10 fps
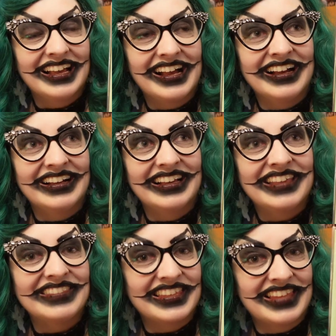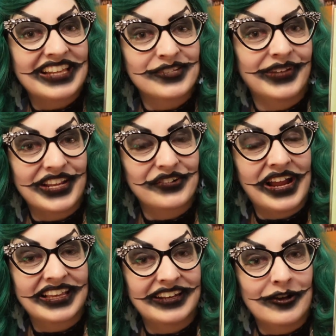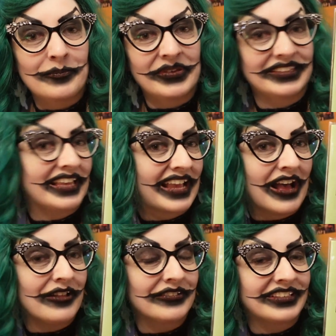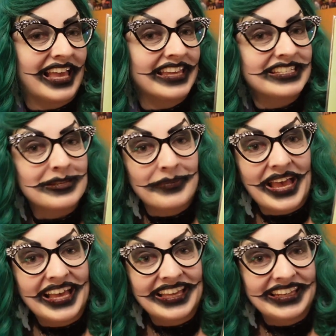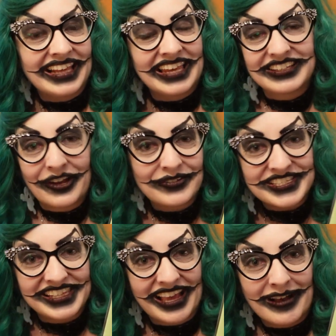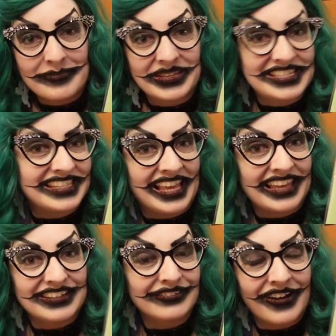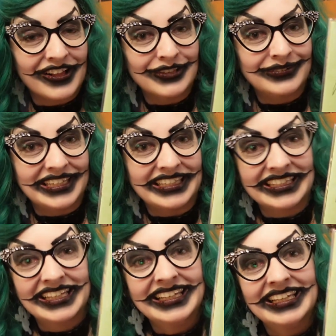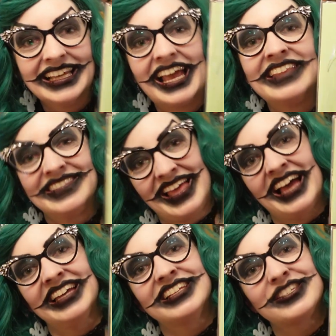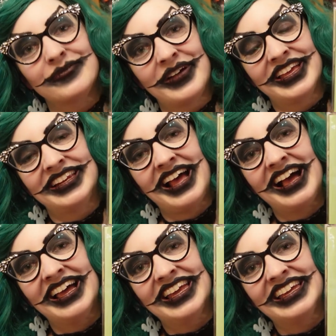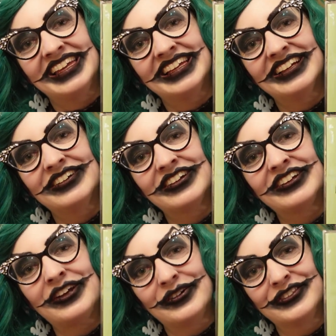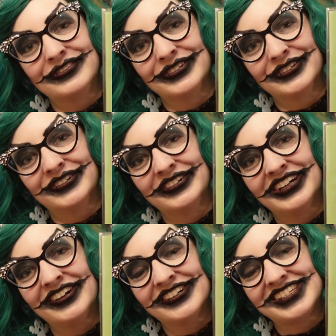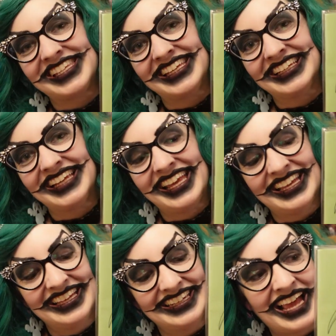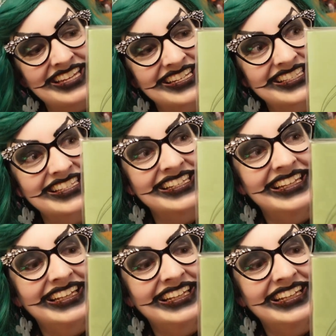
And then that's when I crack it open. Like, I'll get into bed and cozy up. It's the end of Halloween, and that is when I go through her zine. And I just